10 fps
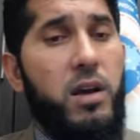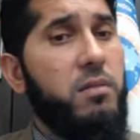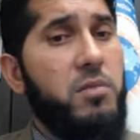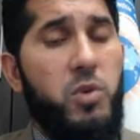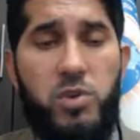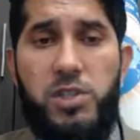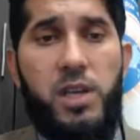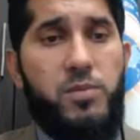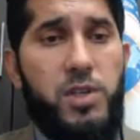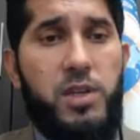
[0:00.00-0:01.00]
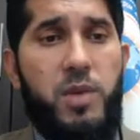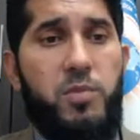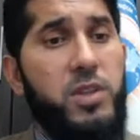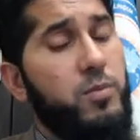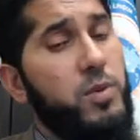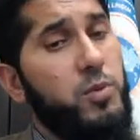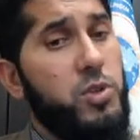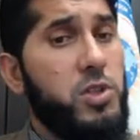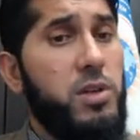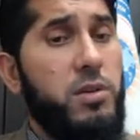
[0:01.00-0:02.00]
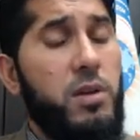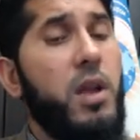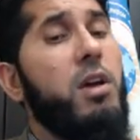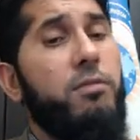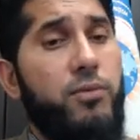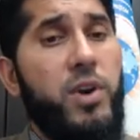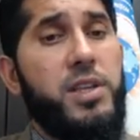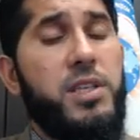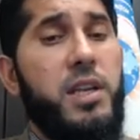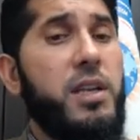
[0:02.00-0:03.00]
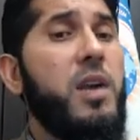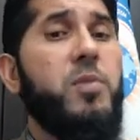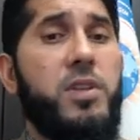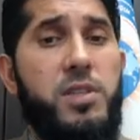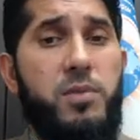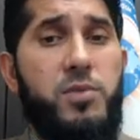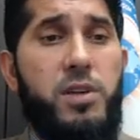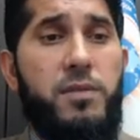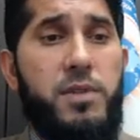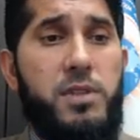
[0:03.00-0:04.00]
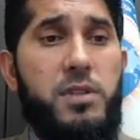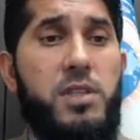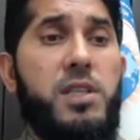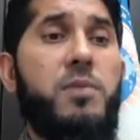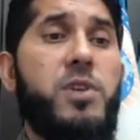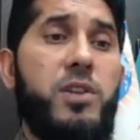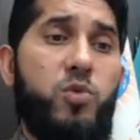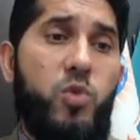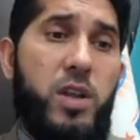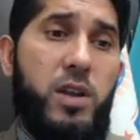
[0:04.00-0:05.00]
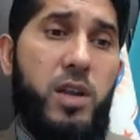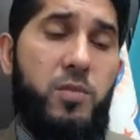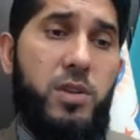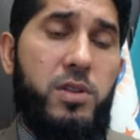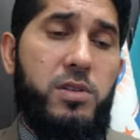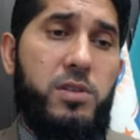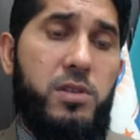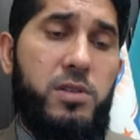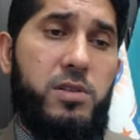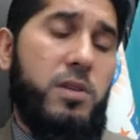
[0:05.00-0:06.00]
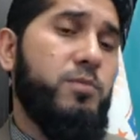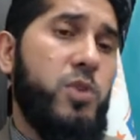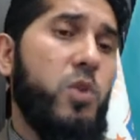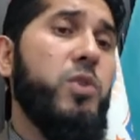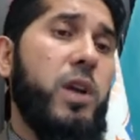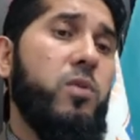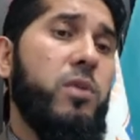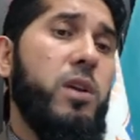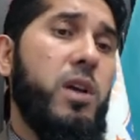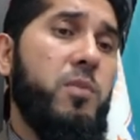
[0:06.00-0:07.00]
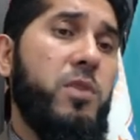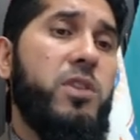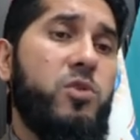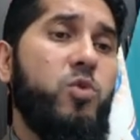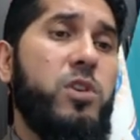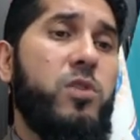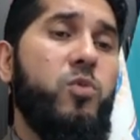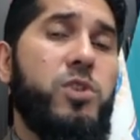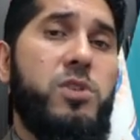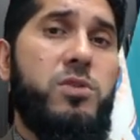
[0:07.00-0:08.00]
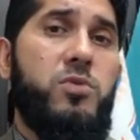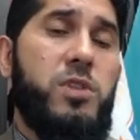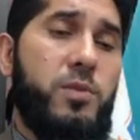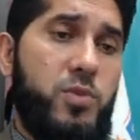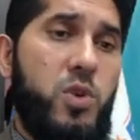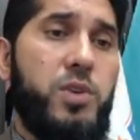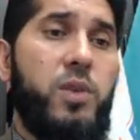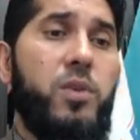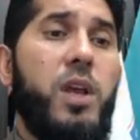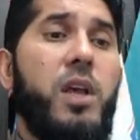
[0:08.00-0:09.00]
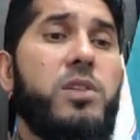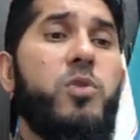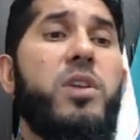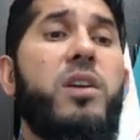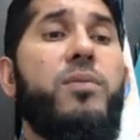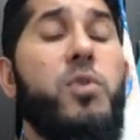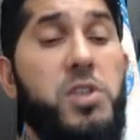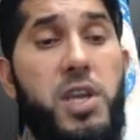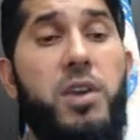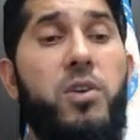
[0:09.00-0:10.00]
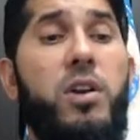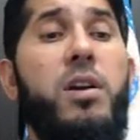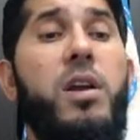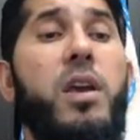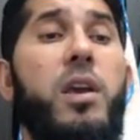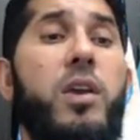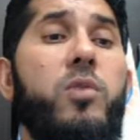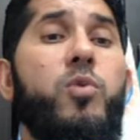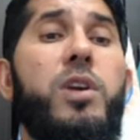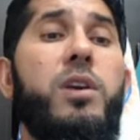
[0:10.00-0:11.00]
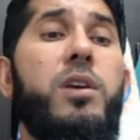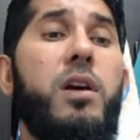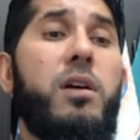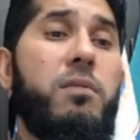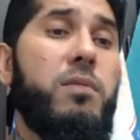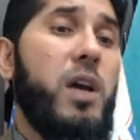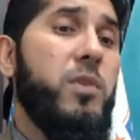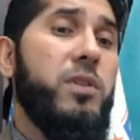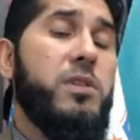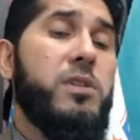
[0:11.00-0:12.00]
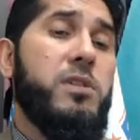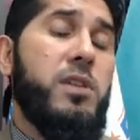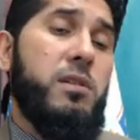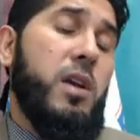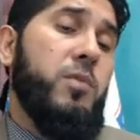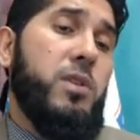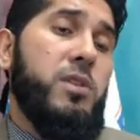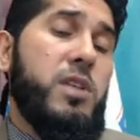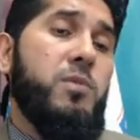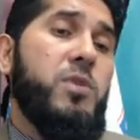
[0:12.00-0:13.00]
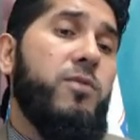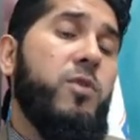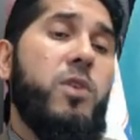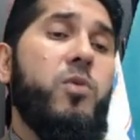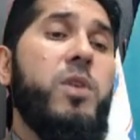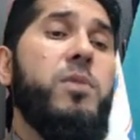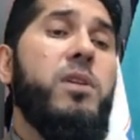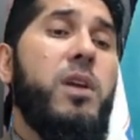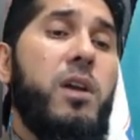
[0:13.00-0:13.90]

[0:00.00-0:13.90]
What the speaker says: your subject. I mean, the prepositional phrase cannot be the subject of this, and the subject is one. I mean, this pronoun. I mean, this word which is used as a pronoun. So therefore, singular, and we. The subject verb agreement